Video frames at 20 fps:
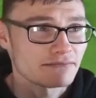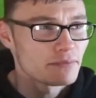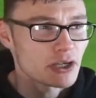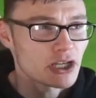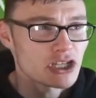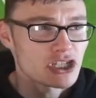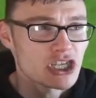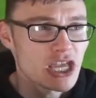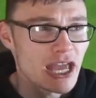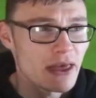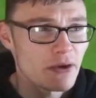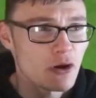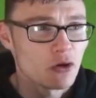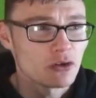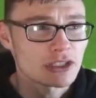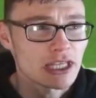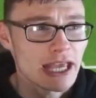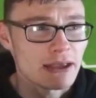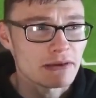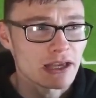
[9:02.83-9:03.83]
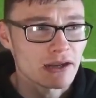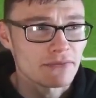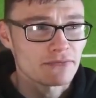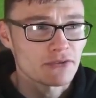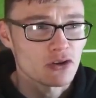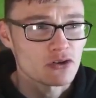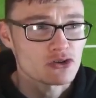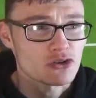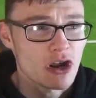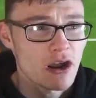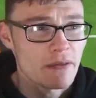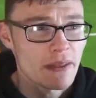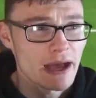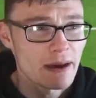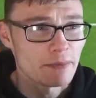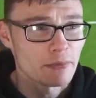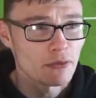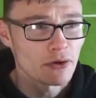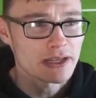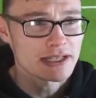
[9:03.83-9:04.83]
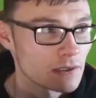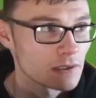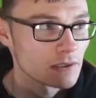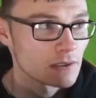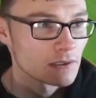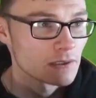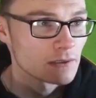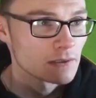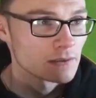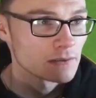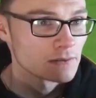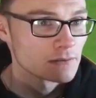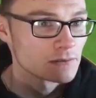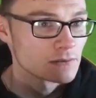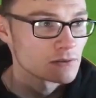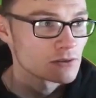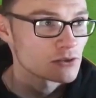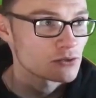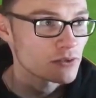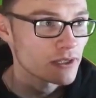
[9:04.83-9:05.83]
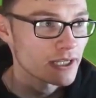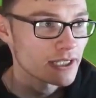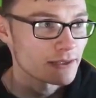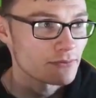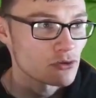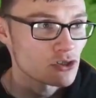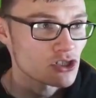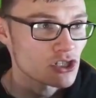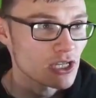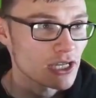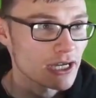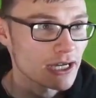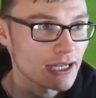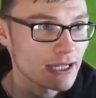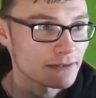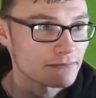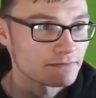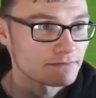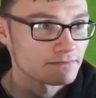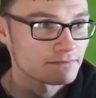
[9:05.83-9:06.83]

Because, yeah, the whole team kind of flows around that, boys. Straight into Musiala.